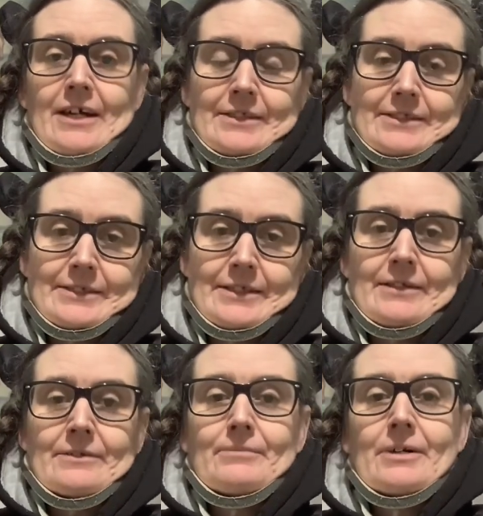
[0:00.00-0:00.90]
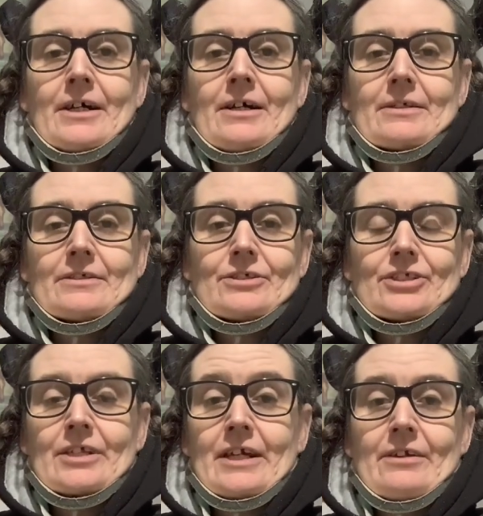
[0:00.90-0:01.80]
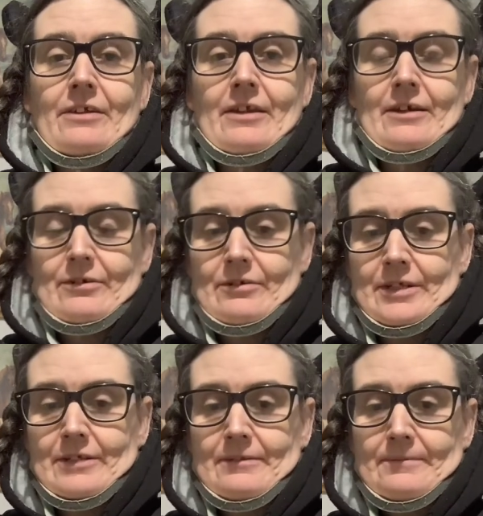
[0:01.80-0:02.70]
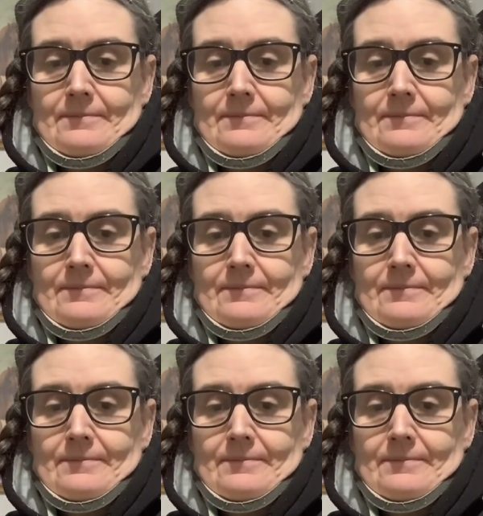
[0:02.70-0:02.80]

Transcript: as I said, my heart condition ended that career.